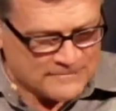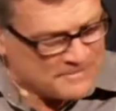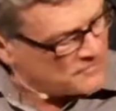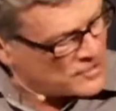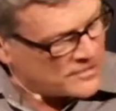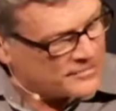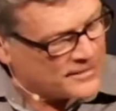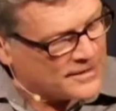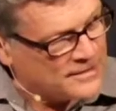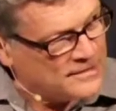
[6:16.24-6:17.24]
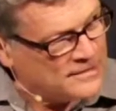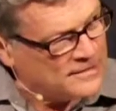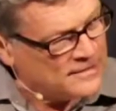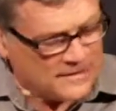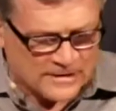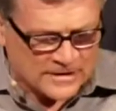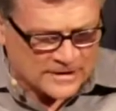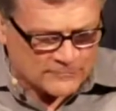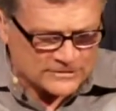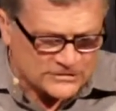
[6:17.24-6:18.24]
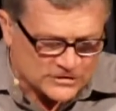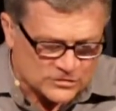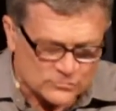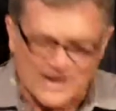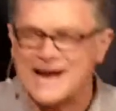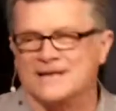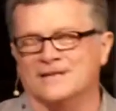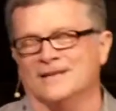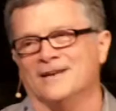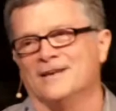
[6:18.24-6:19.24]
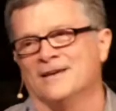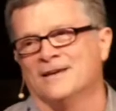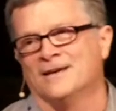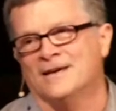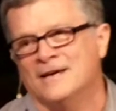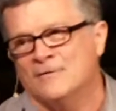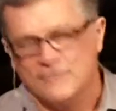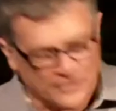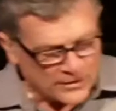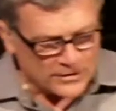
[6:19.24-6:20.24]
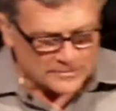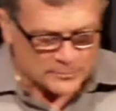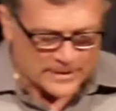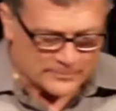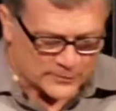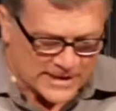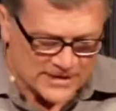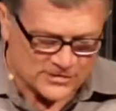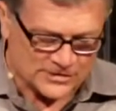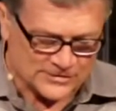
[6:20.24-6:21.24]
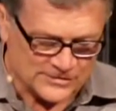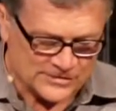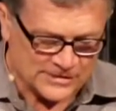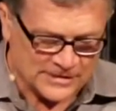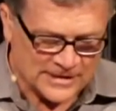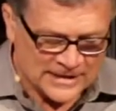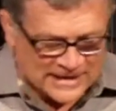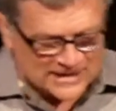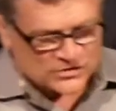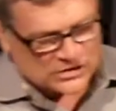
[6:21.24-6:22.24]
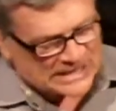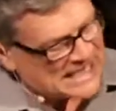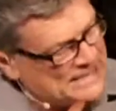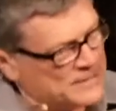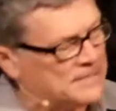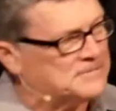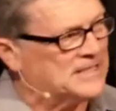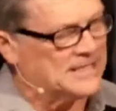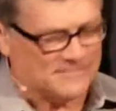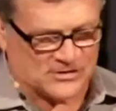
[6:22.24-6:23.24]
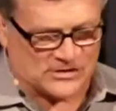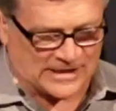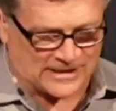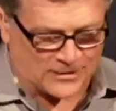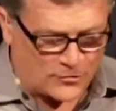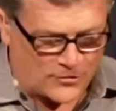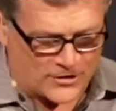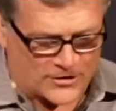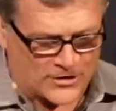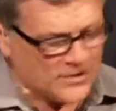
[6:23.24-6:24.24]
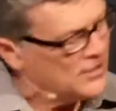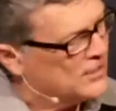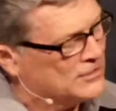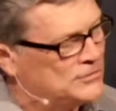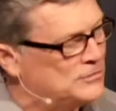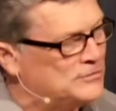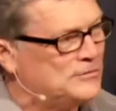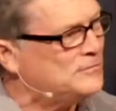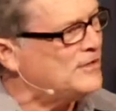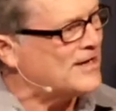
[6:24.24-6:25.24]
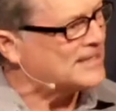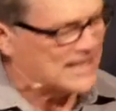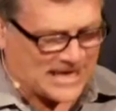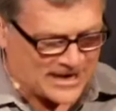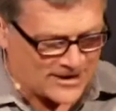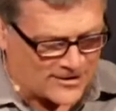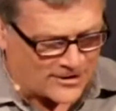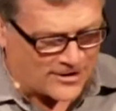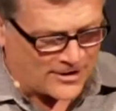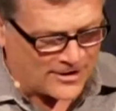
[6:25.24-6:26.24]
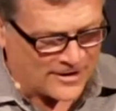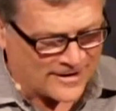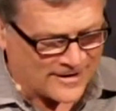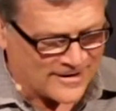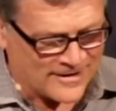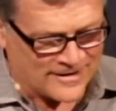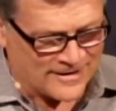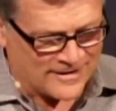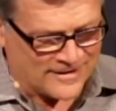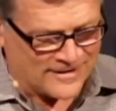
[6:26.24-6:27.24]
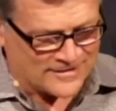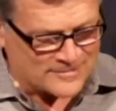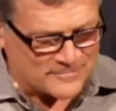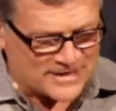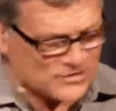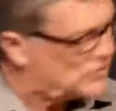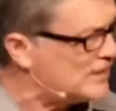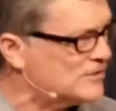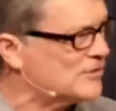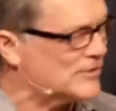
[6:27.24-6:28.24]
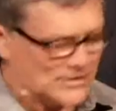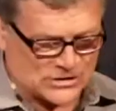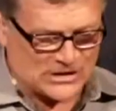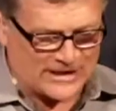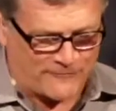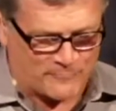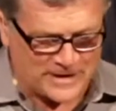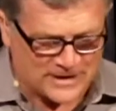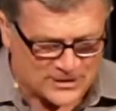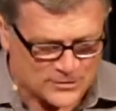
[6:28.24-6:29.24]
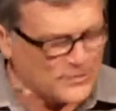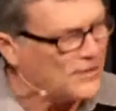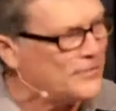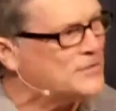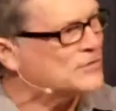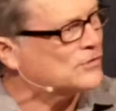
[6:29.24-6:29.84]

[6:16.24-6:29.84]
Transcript: But Martha was distracted with all her preparations, and she came up to him and said, "Lord, do you not care that my sister has left me to do all the